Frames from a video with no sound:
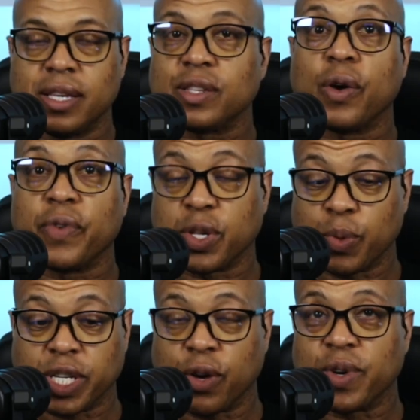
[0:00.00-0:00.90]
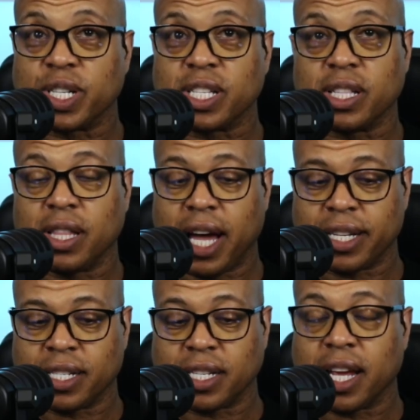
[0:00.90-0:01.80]
So if we switch over to the
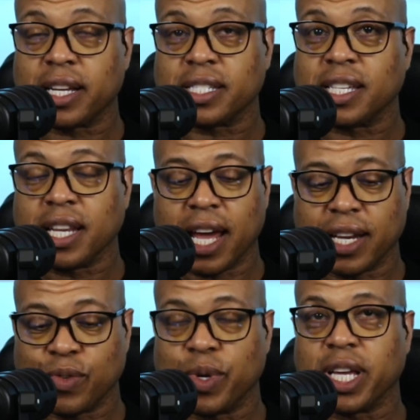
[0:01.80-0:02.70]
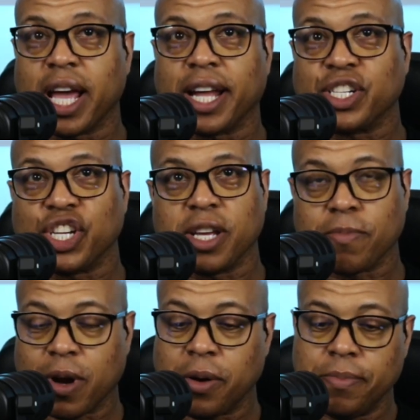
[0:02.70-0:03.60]
Logitech C nine twenty H D
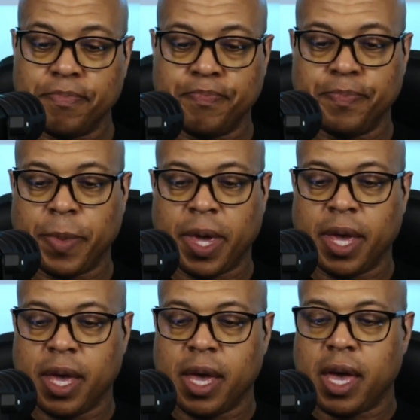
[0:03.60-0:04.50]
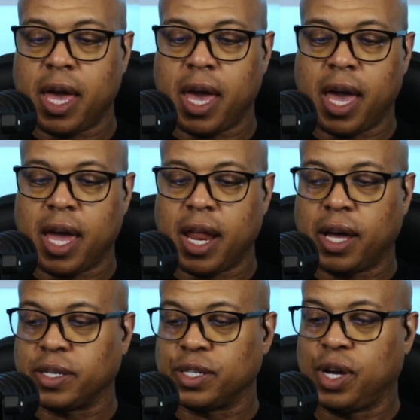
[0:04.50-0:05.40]
Pro, and
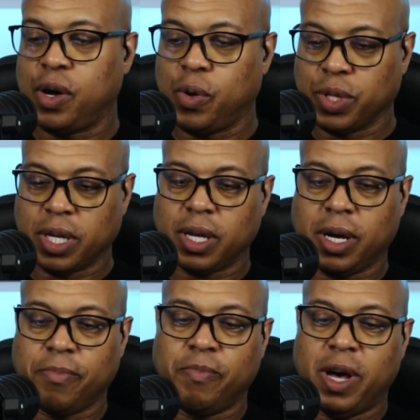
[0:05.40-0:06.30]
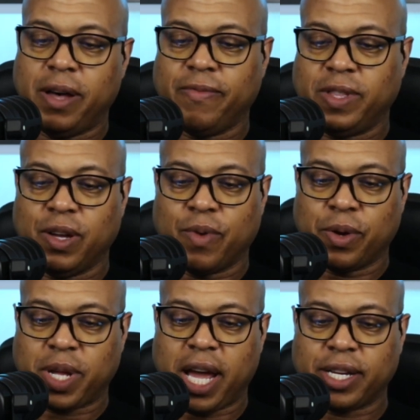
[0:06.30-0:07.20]
I'll just hold it above the
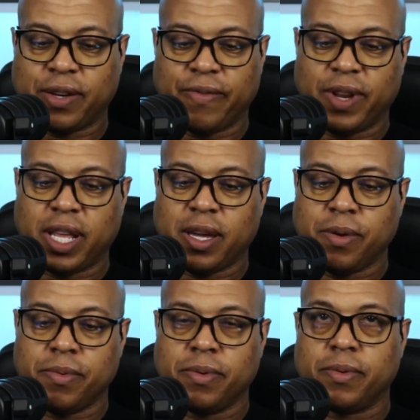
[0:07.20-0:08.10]
RODECaster Video,